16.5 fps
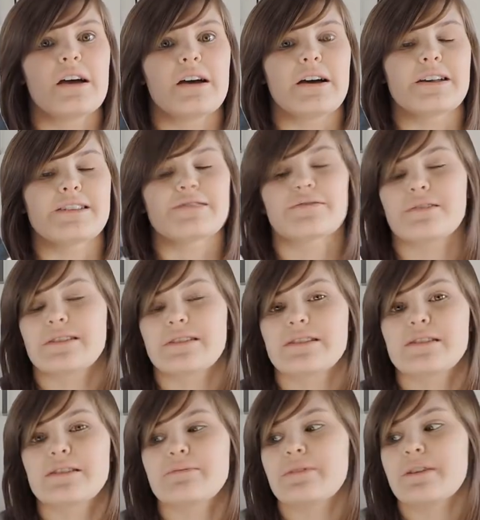I saw it in the
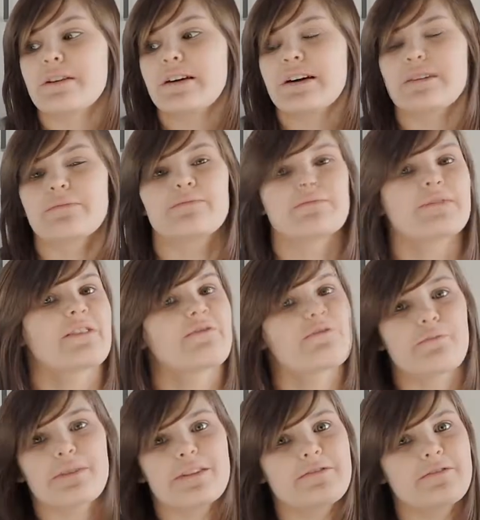cinema. I've never
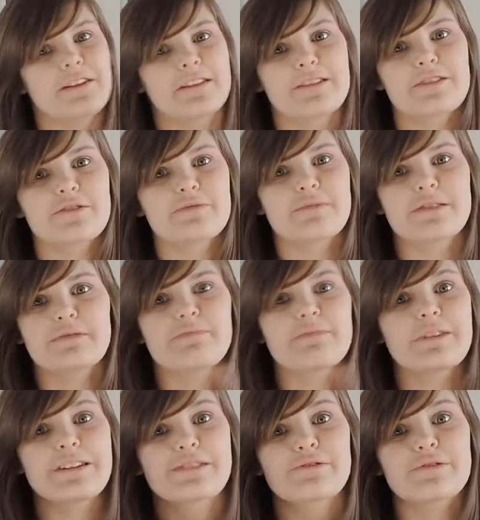been a fan of Ghostbusters,
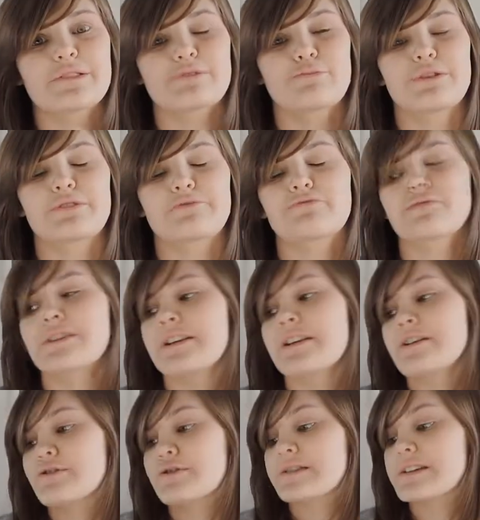but I saw this one, really
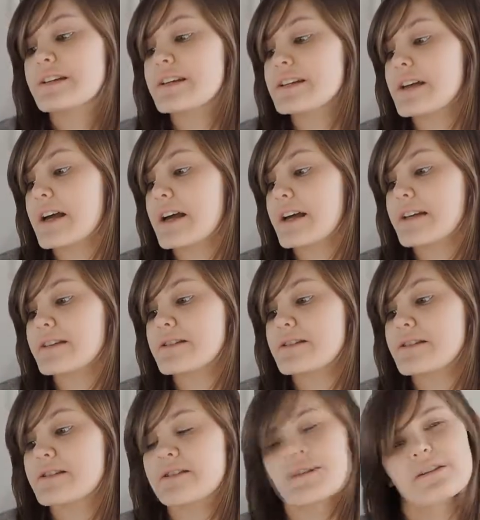enjoyed it,
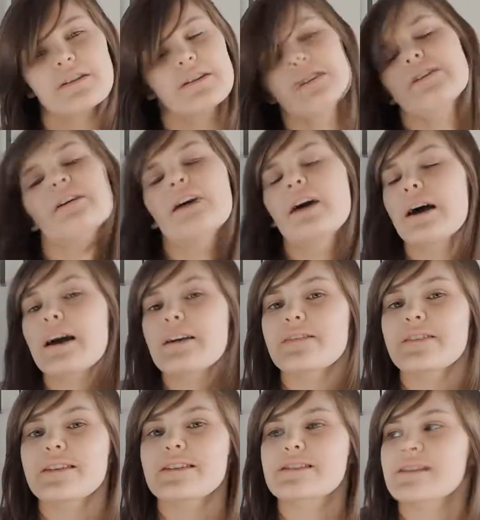and I
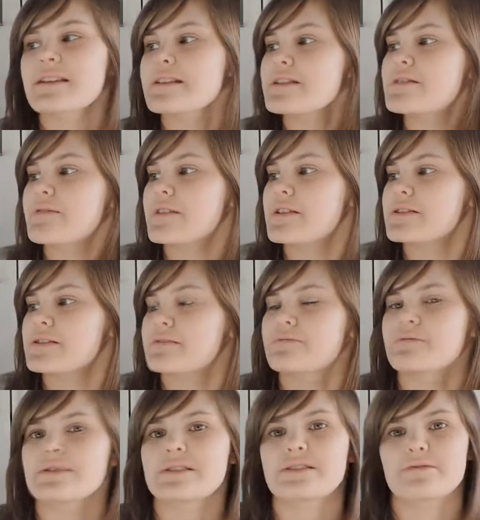have the extended
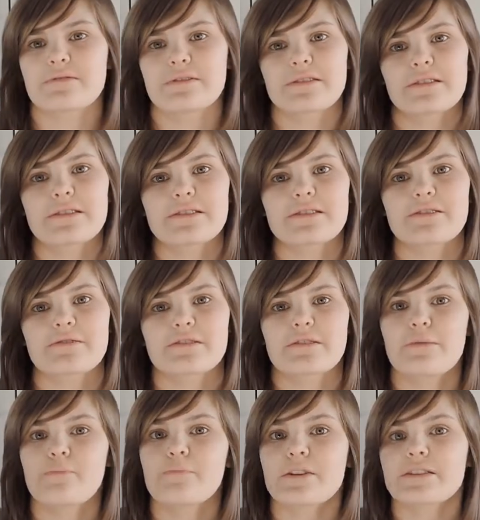version, which is really nice. So it's
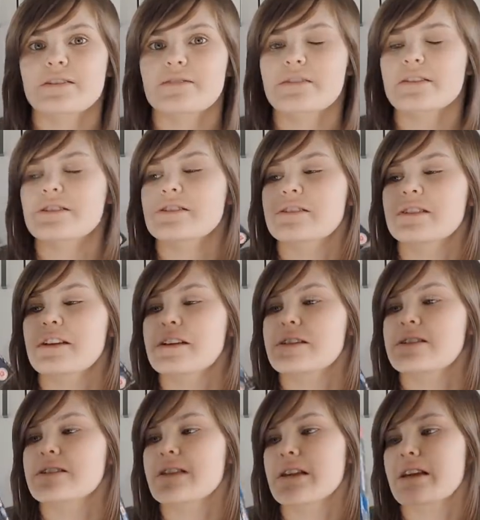got a bunch of extra
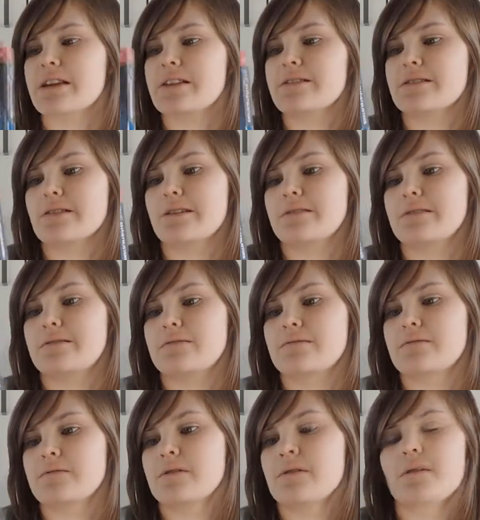scenes, and I
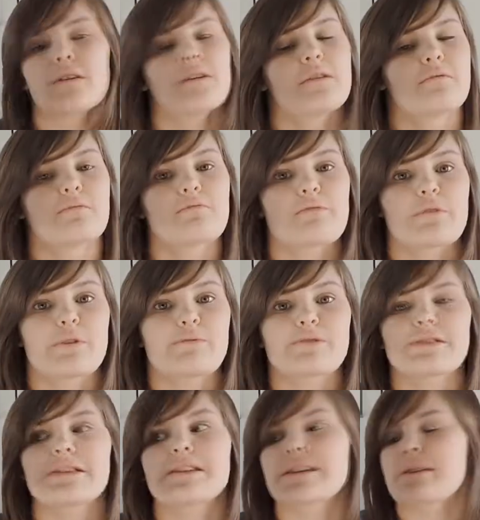will probably
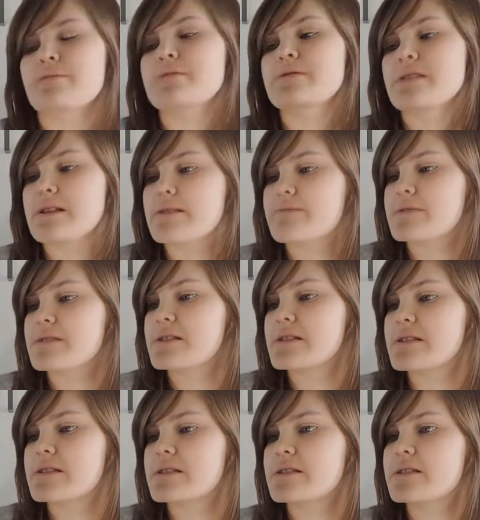watch it a couple times
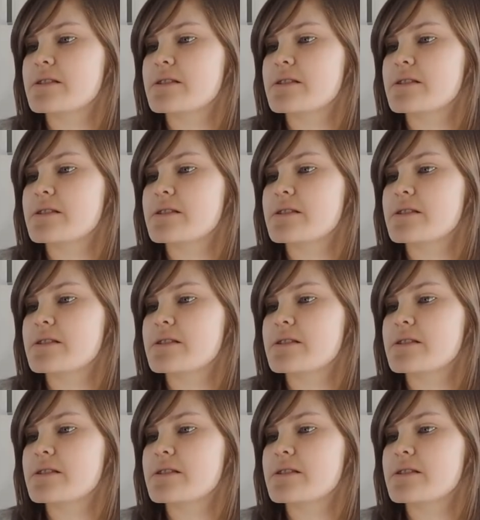